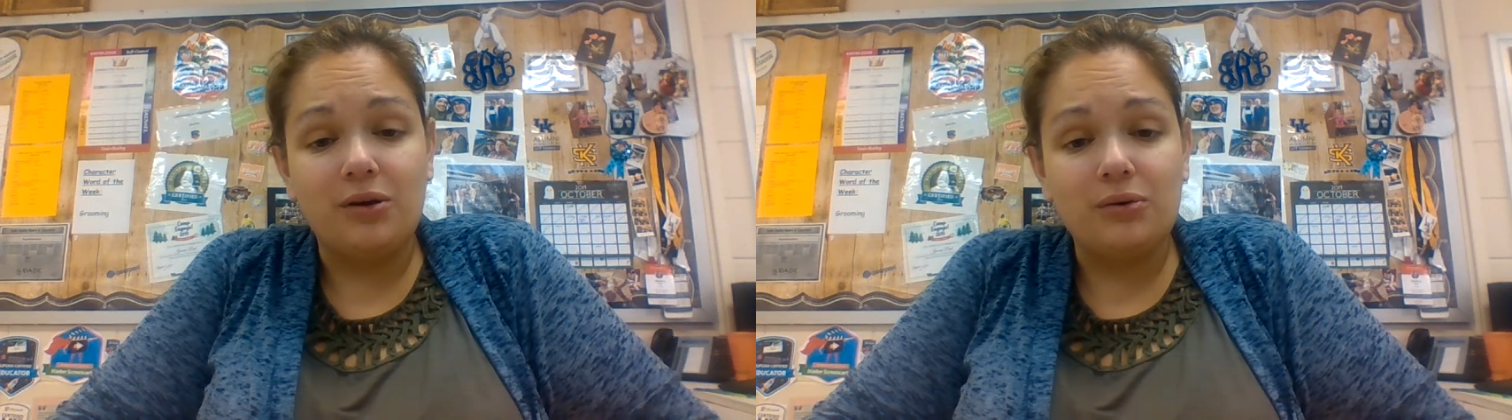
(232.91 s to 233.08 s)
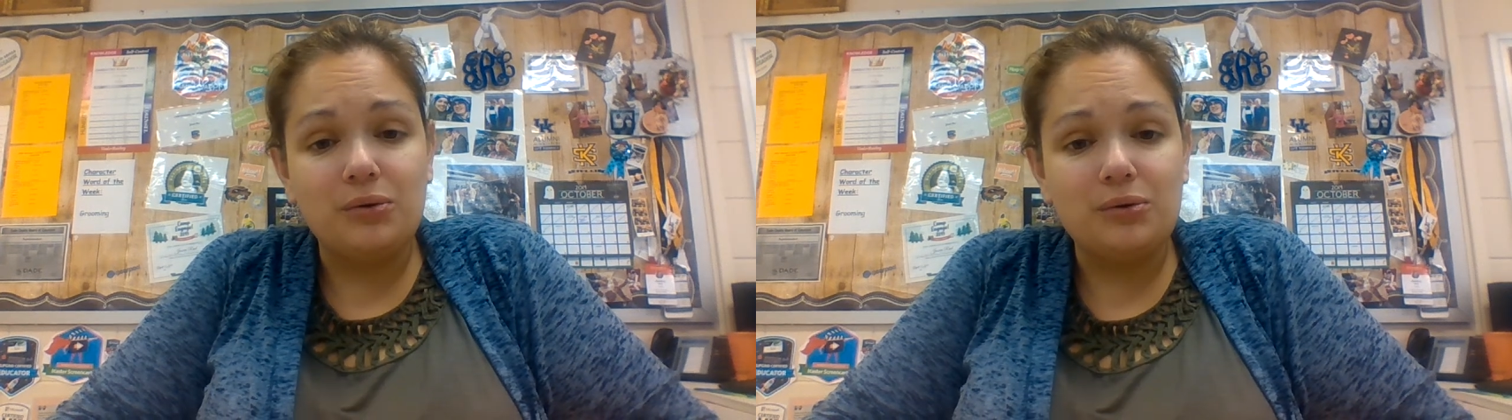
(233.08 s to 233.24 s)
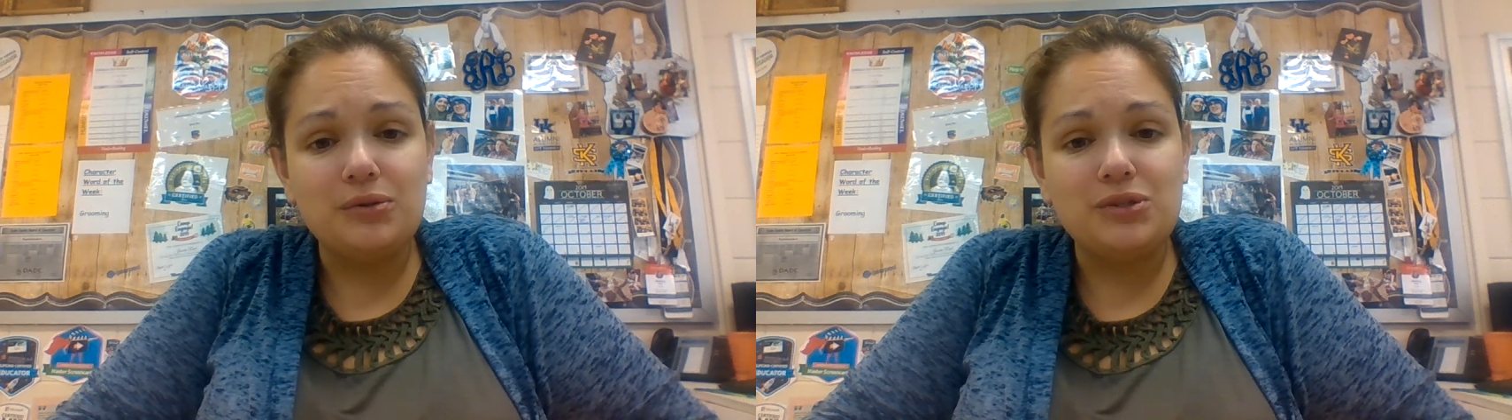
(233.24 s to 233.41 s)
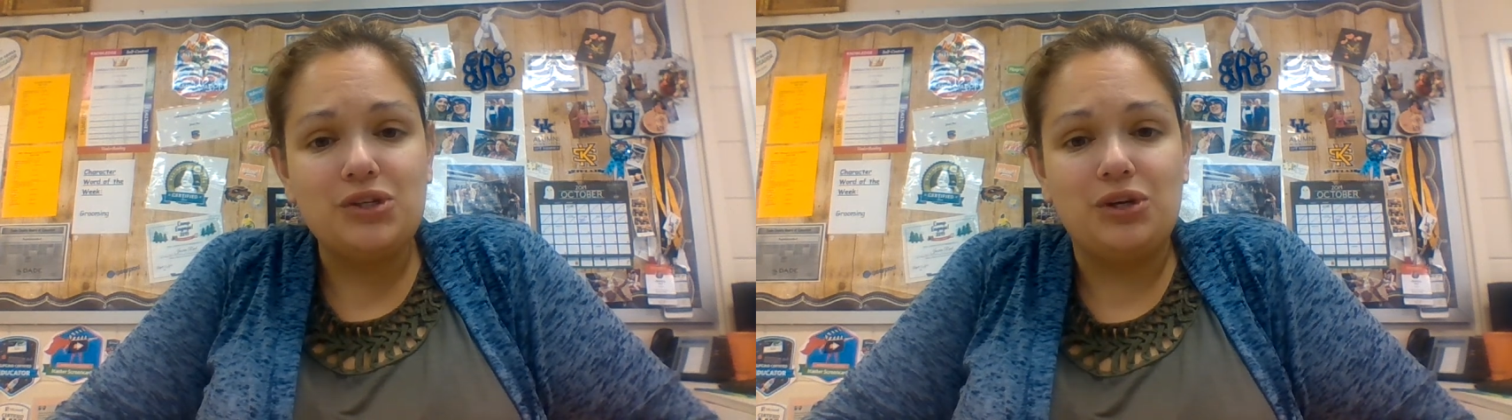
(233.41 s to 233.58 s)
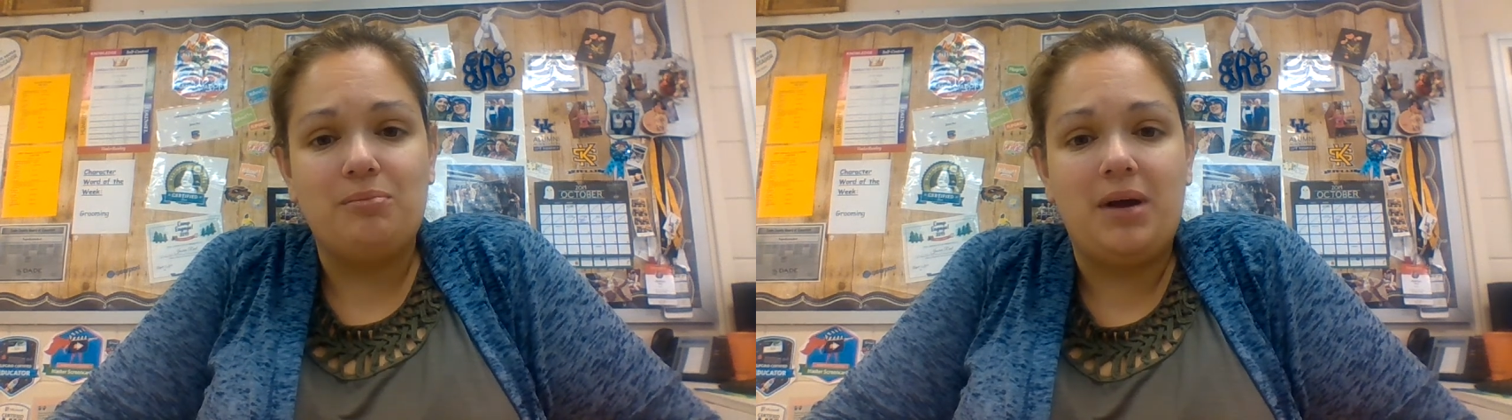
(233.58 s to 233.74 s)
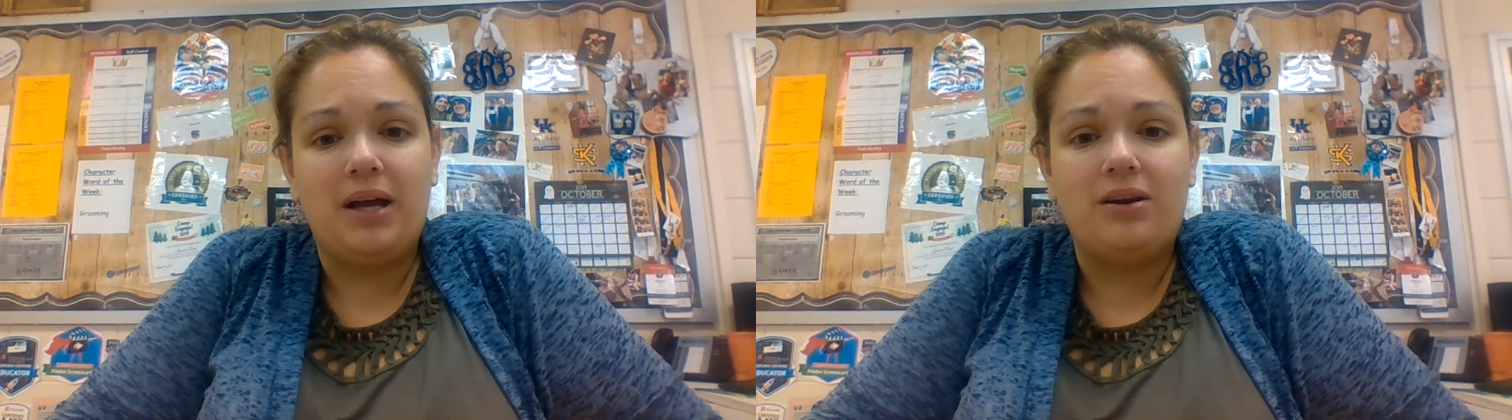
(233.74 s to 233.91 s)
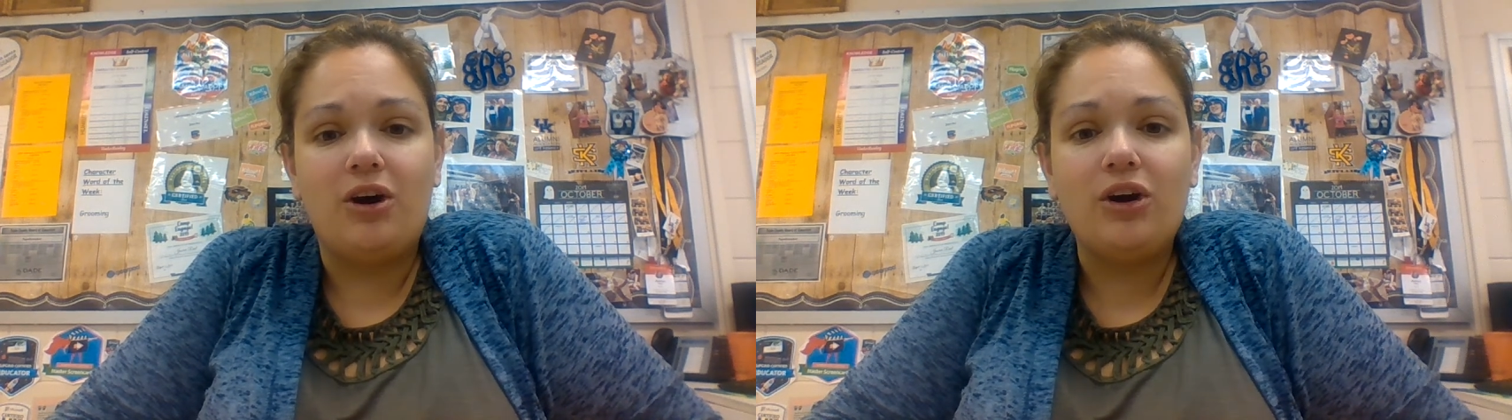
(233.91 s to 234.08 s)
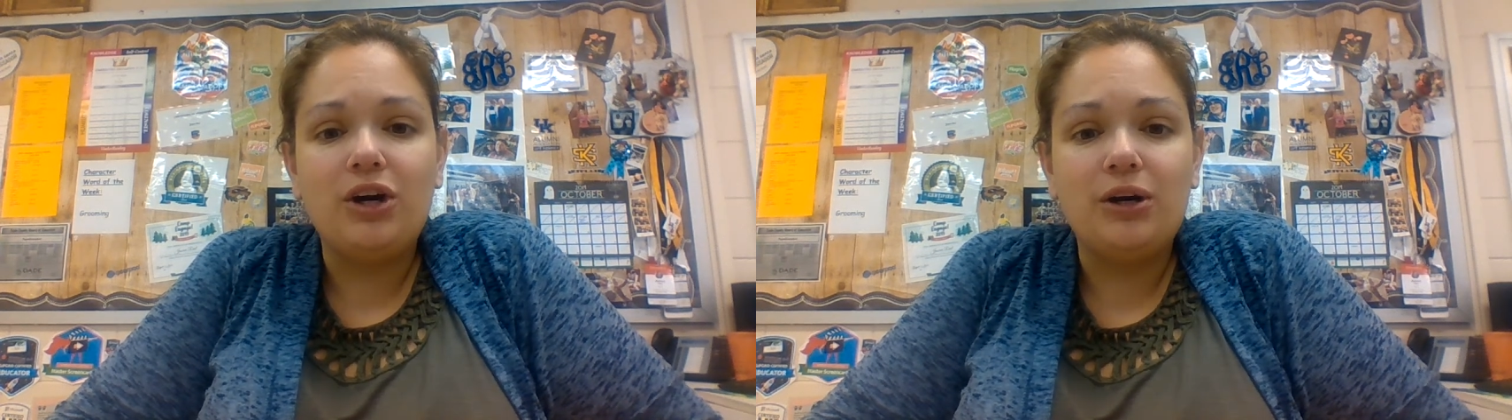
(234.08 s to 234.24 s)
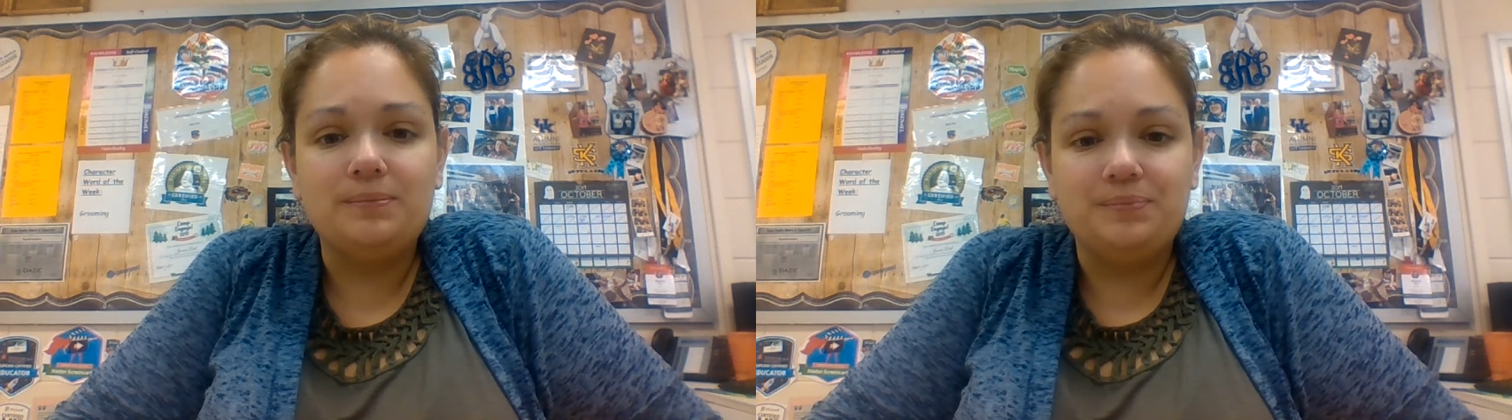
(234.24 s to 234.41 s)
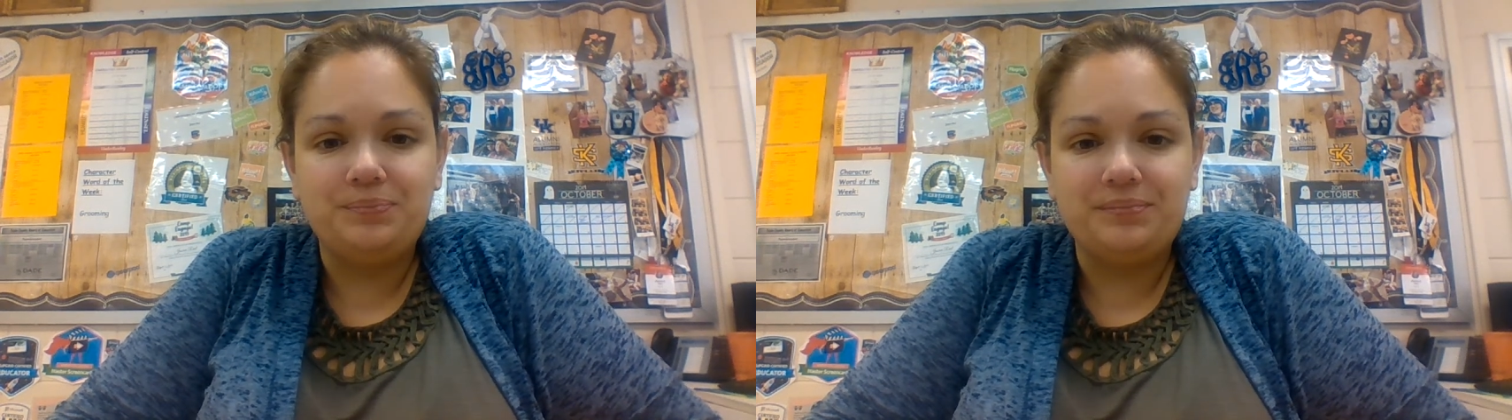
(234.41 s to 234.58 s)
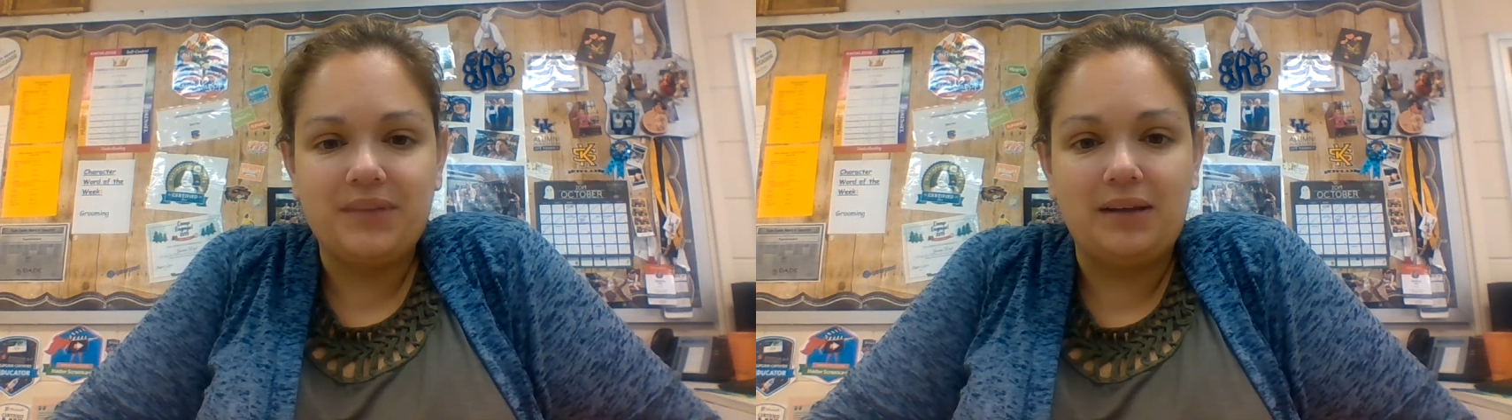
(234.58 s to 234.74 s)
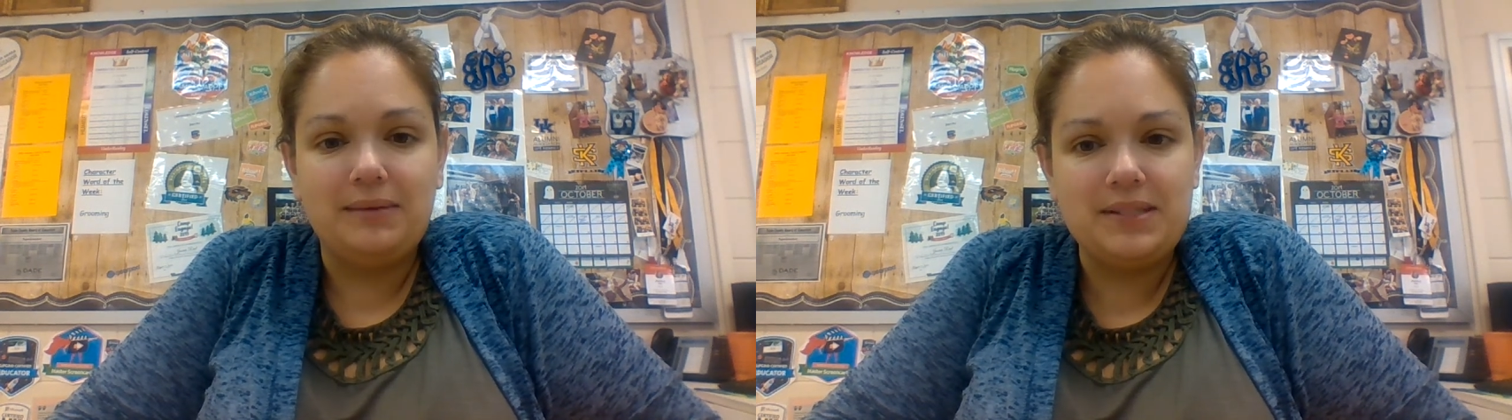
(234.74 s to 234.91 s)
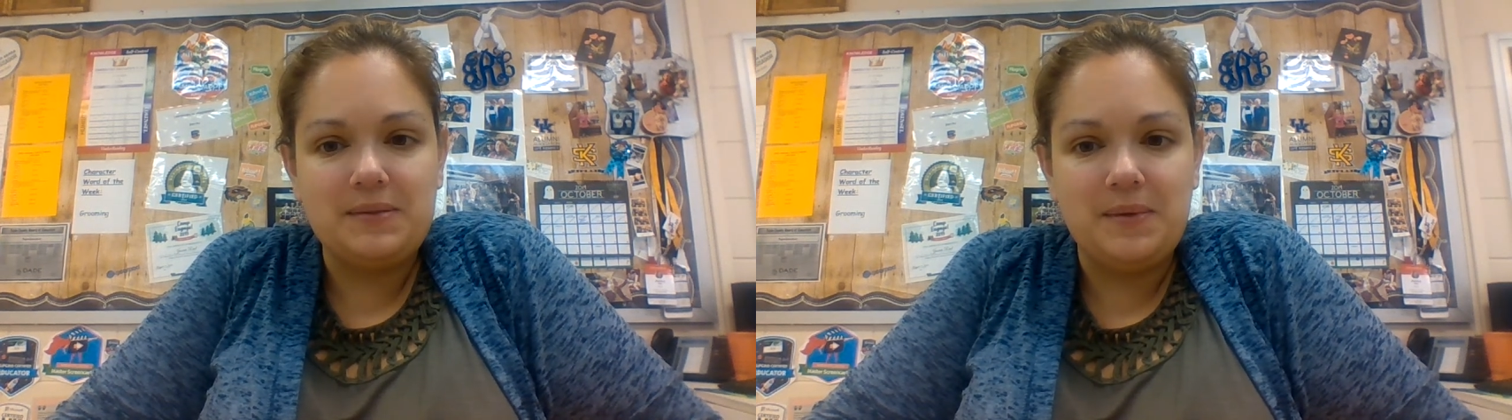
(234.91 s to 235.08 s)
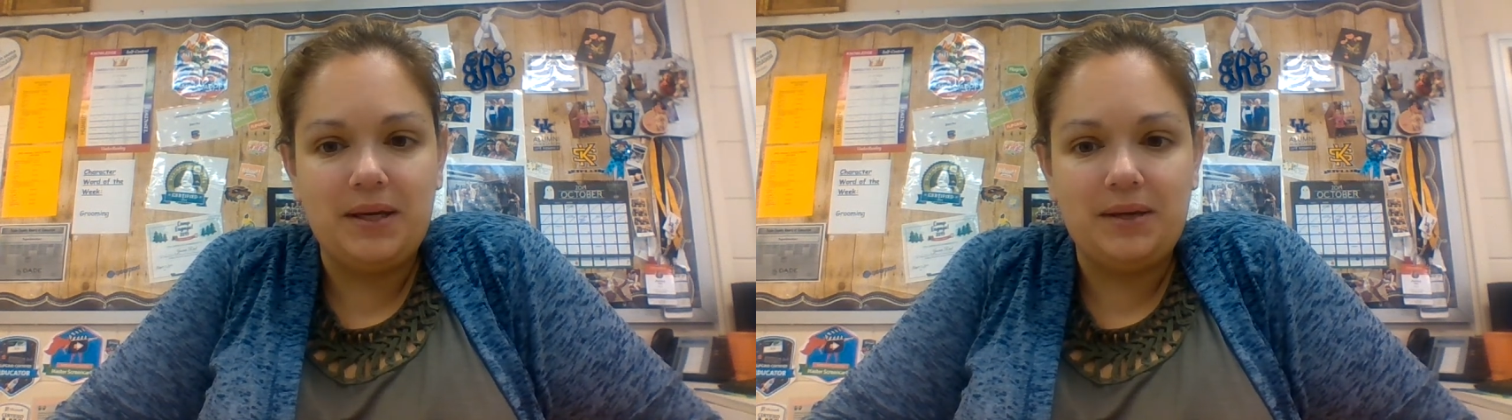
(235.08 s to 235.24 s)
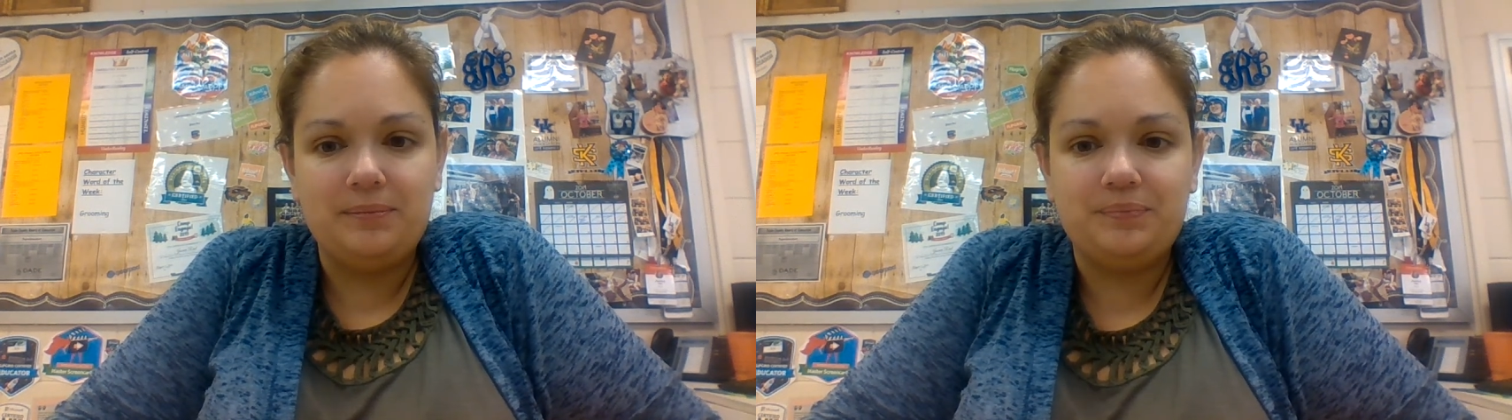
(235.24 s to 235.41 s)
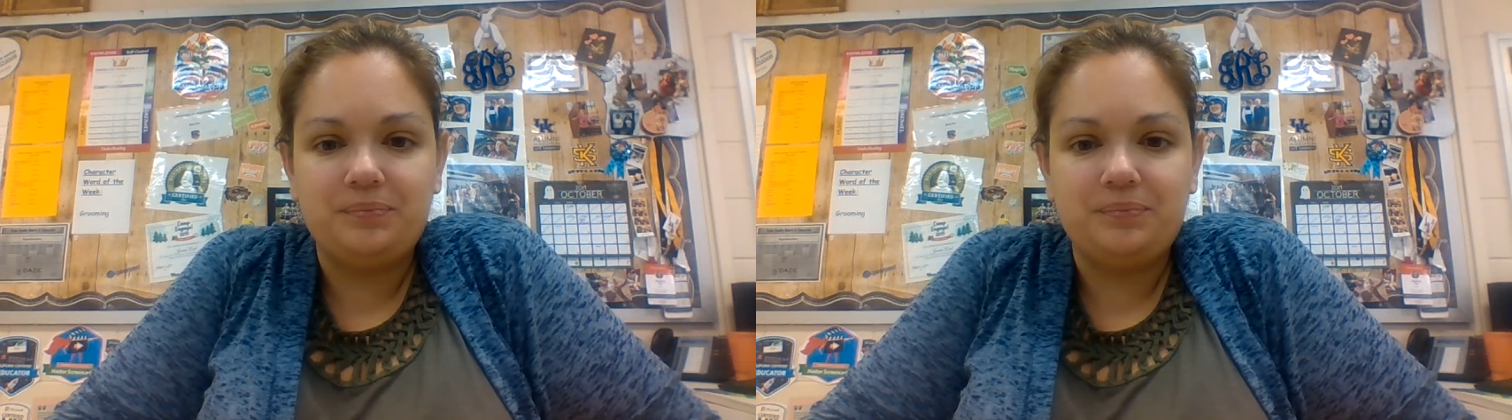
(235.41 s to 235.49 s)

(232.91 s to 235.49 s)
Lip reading: uncle to my daughter Elizabeth